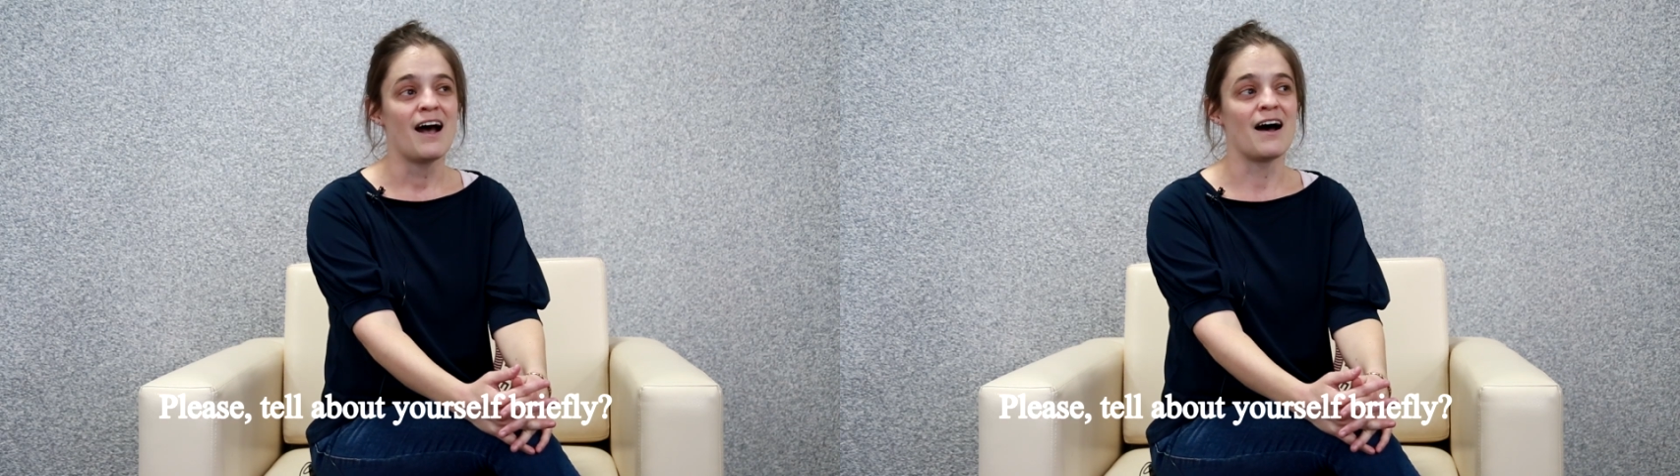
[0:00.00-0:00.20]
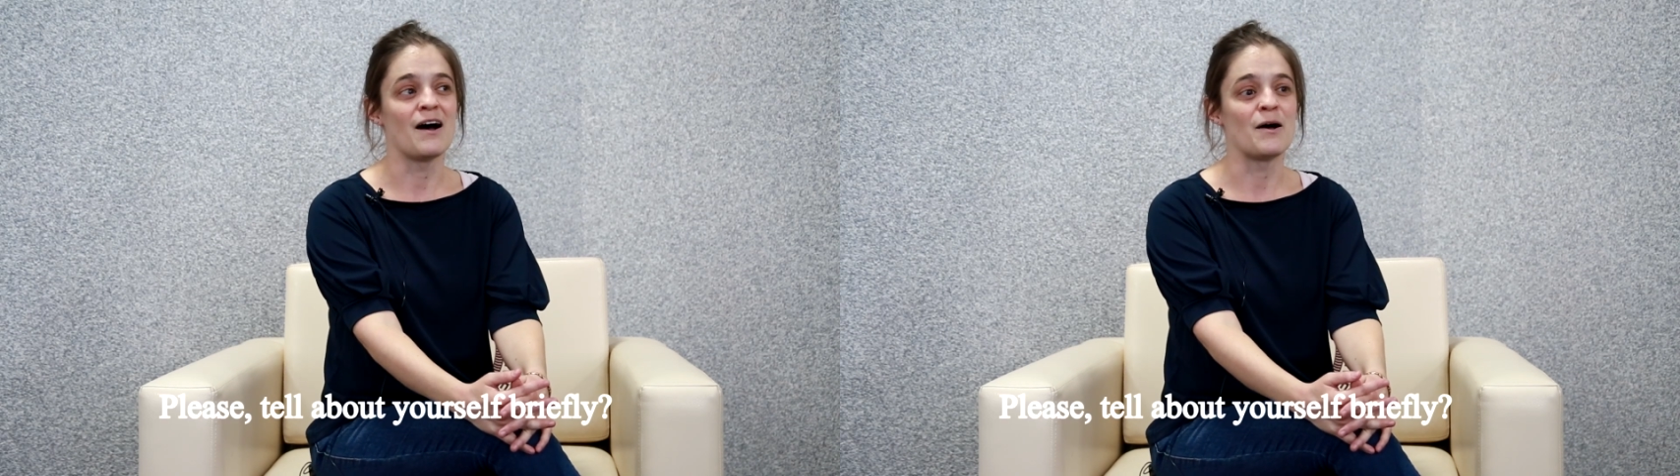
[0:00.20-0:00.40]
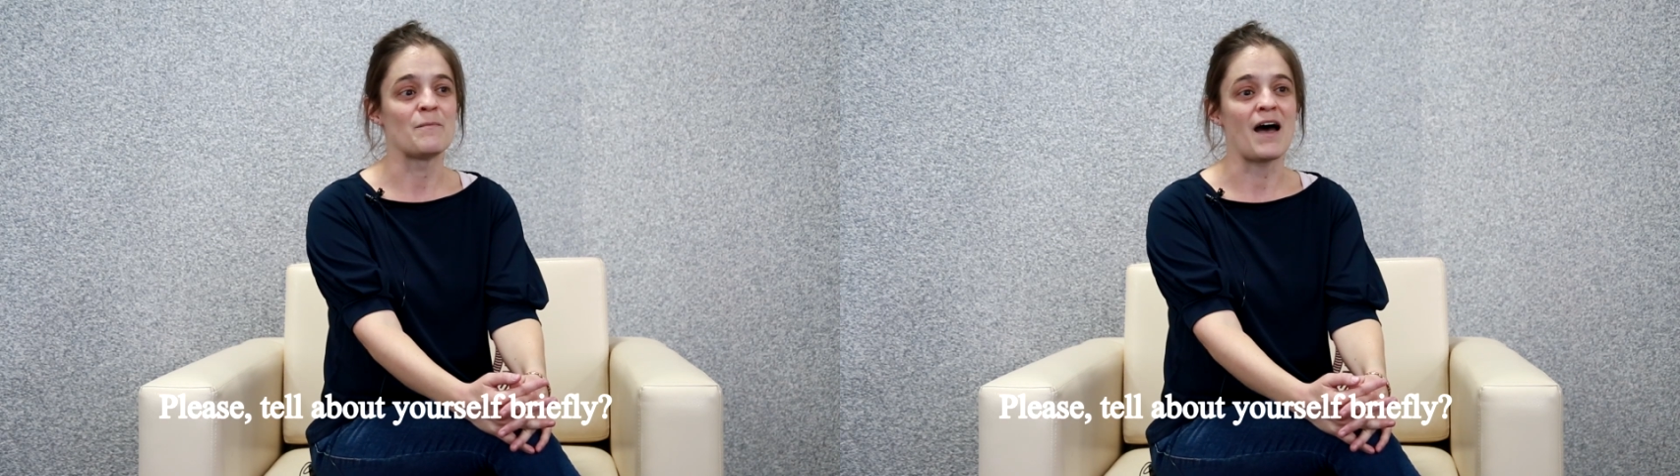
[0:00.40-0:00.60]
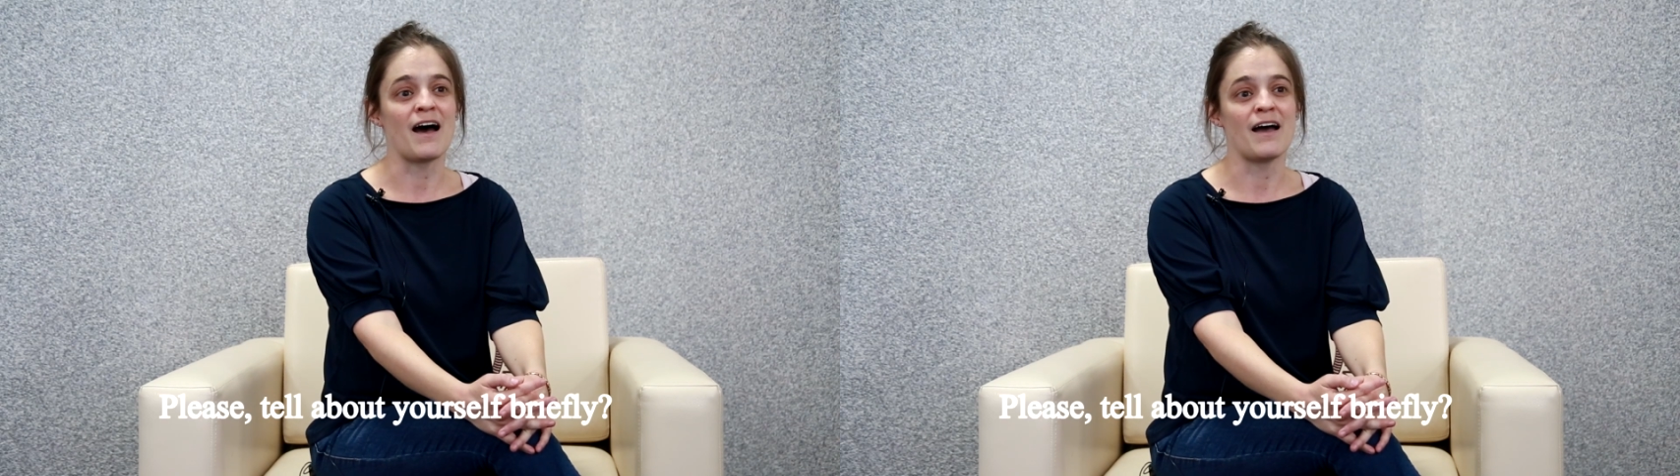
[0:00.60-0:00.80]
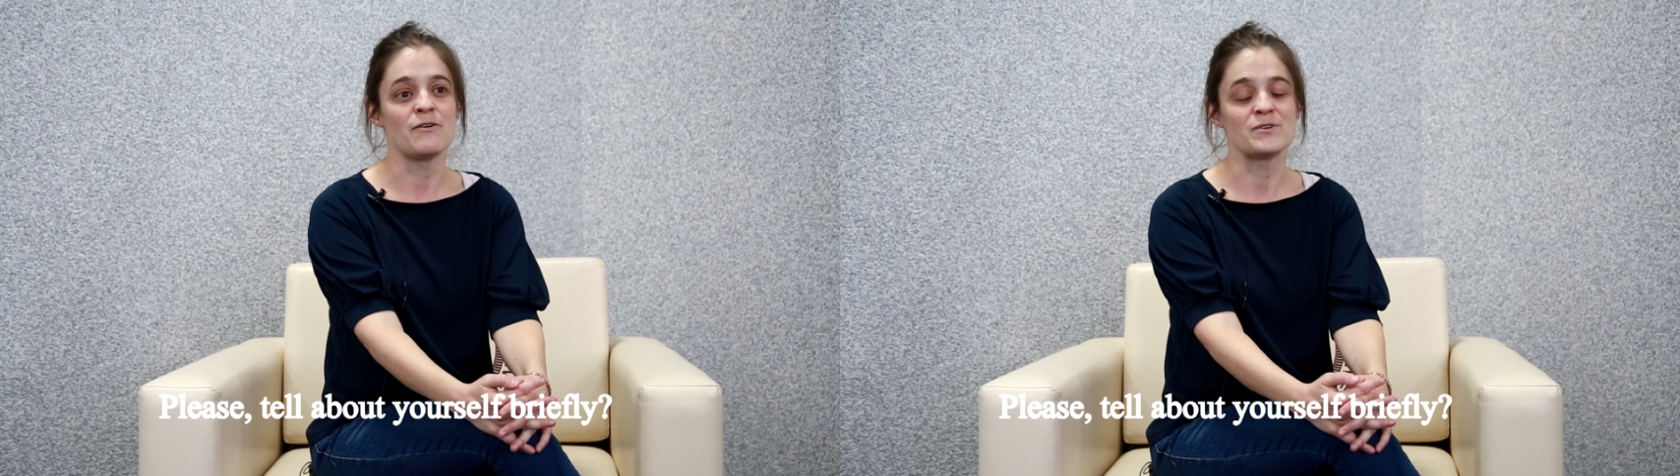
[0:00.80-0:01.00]

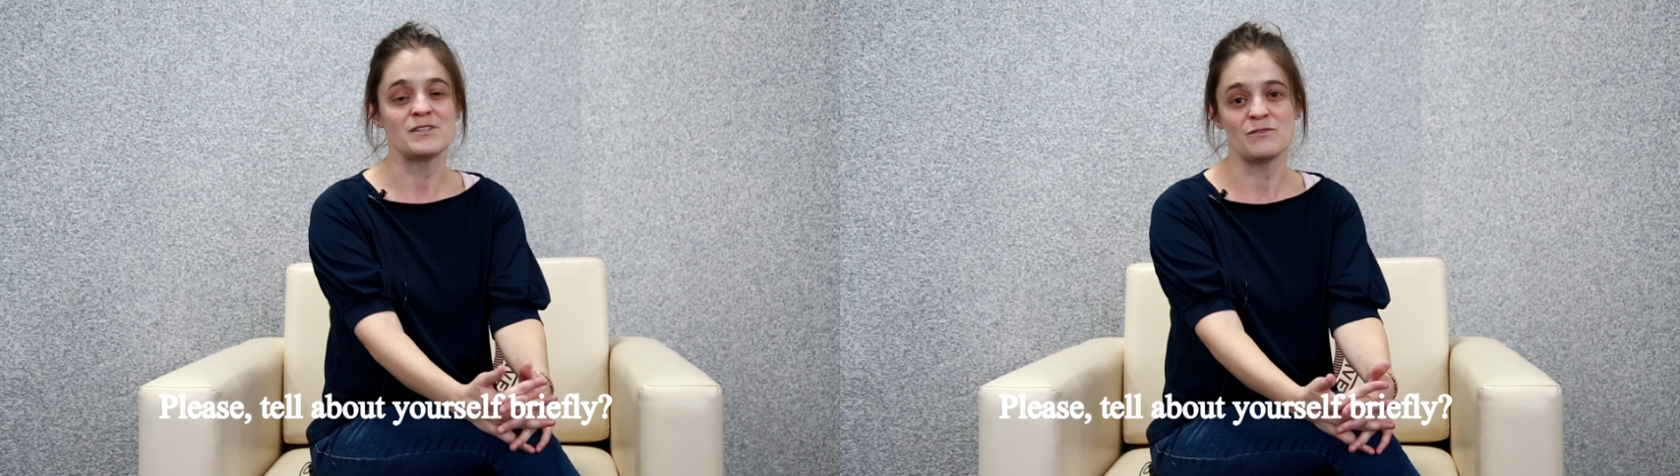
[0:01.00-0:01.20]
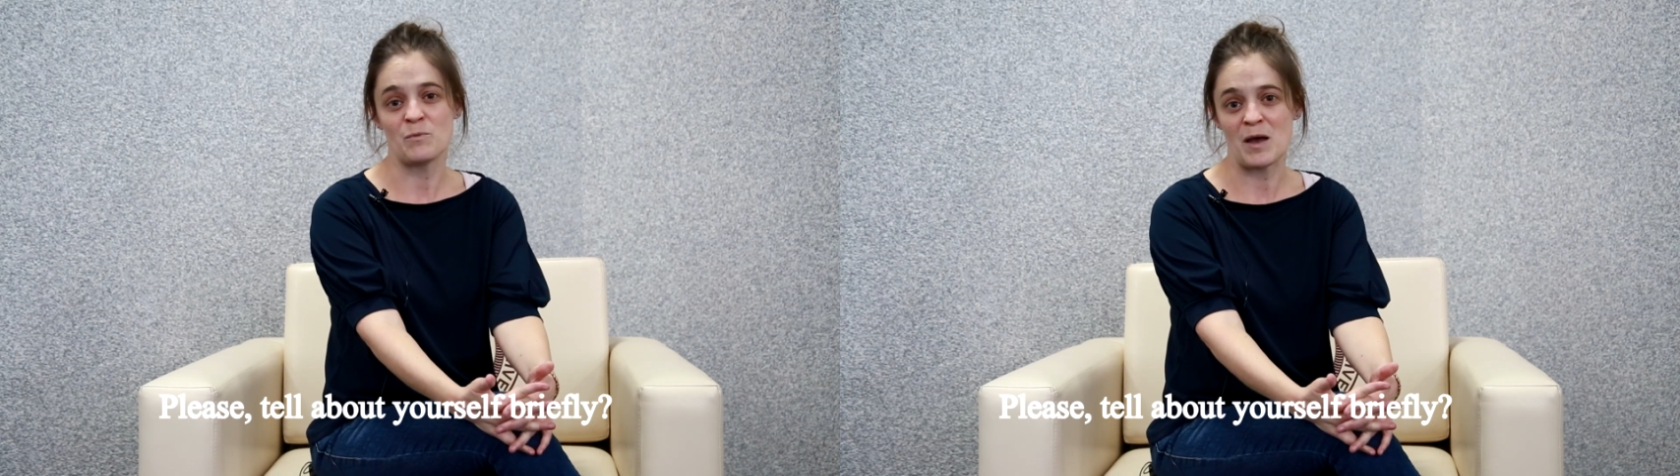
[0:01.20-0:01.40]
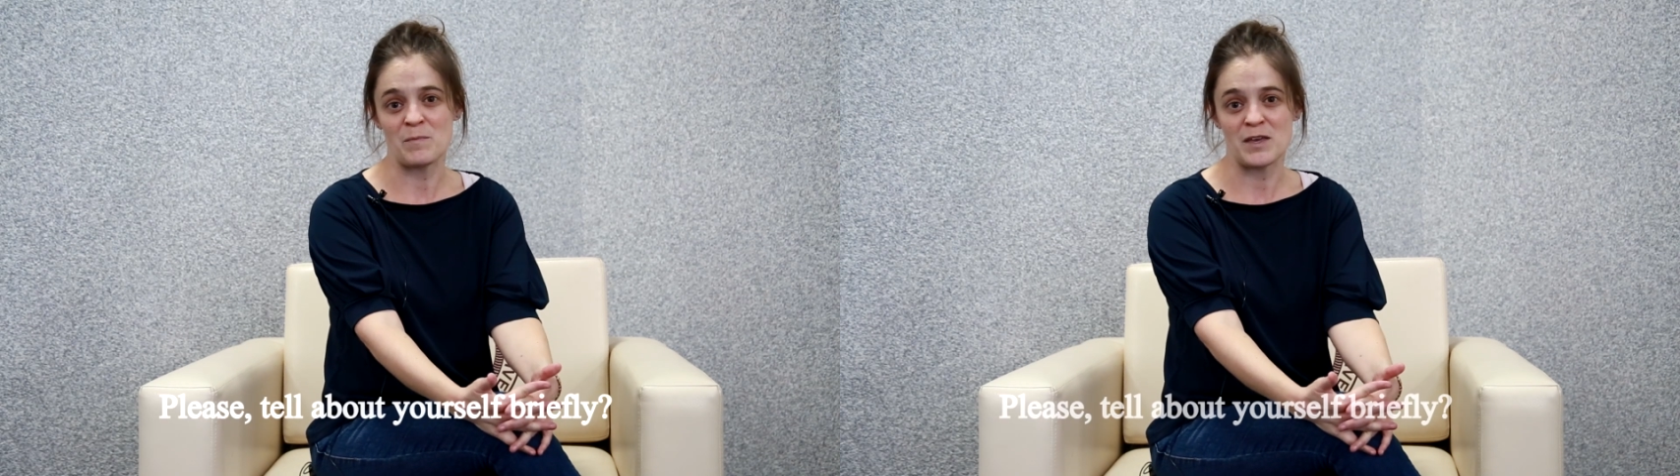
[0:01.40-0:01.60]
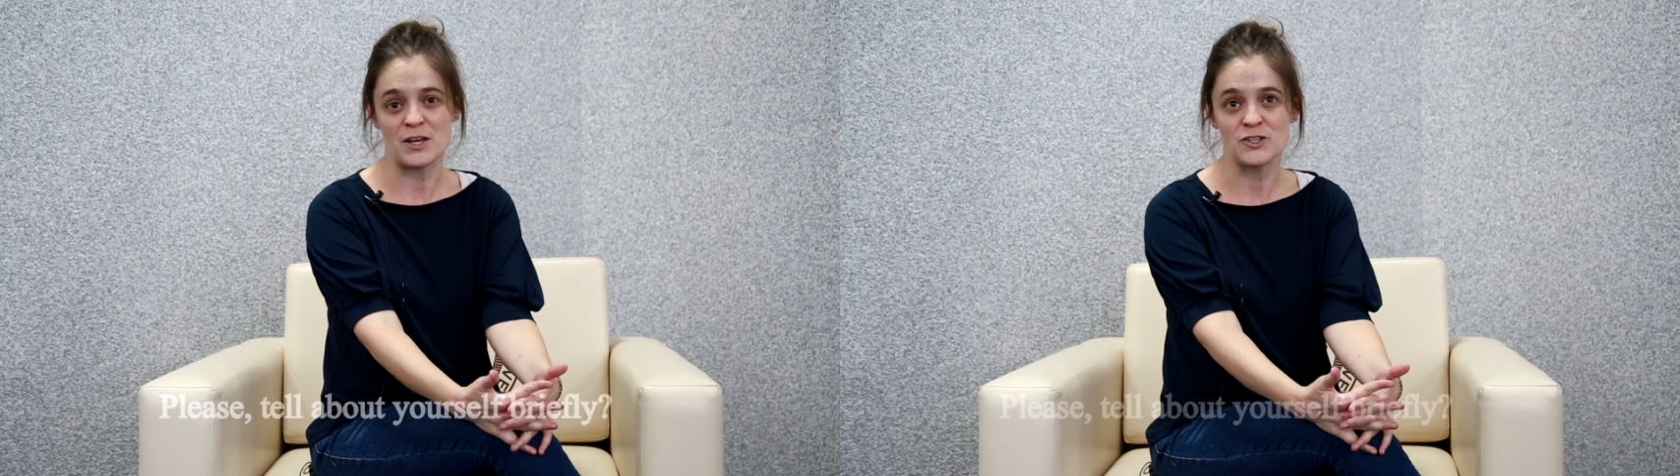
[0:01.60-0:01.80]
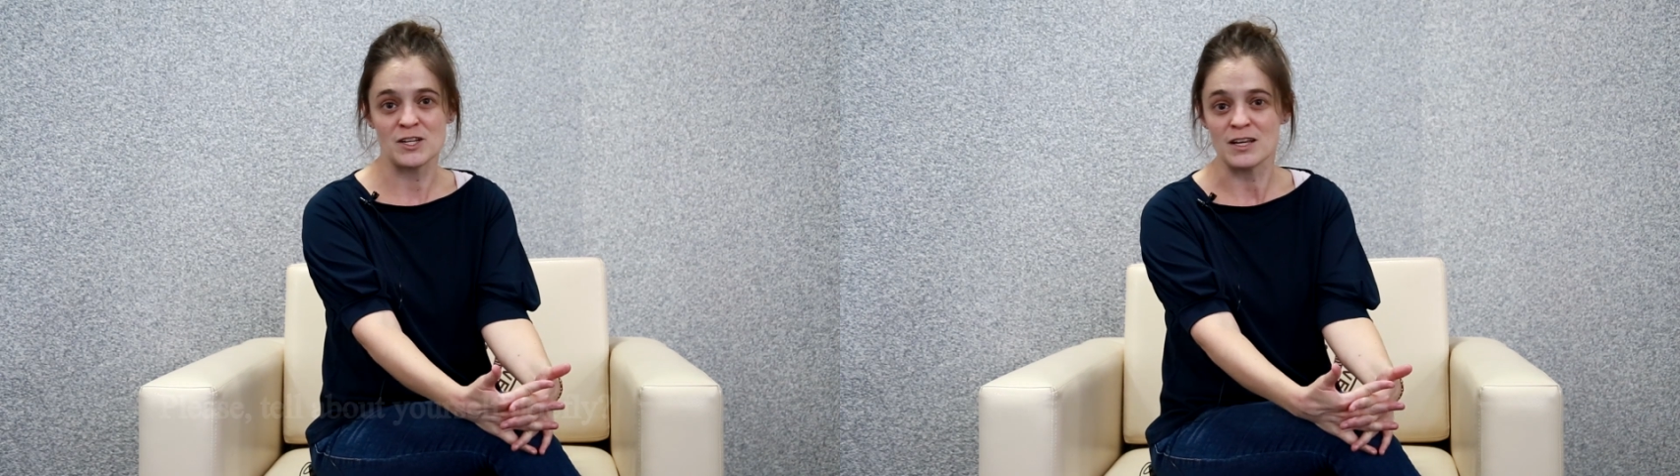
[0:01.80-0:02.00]
I received my
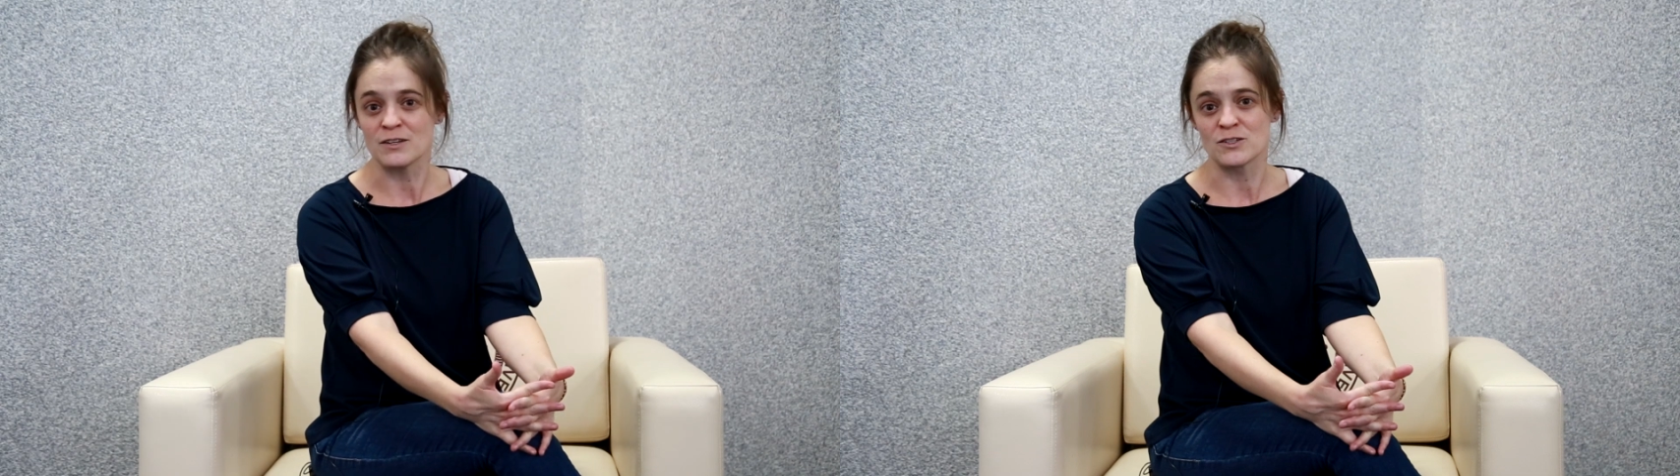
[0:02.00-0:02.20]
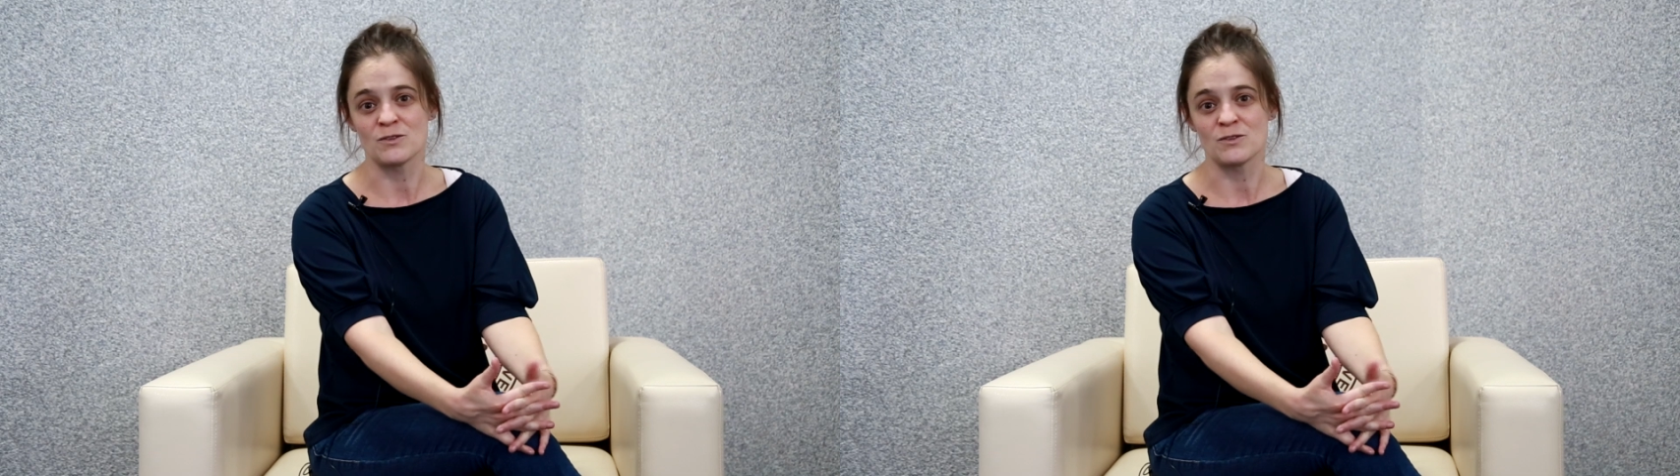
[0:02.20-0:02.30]
PhD in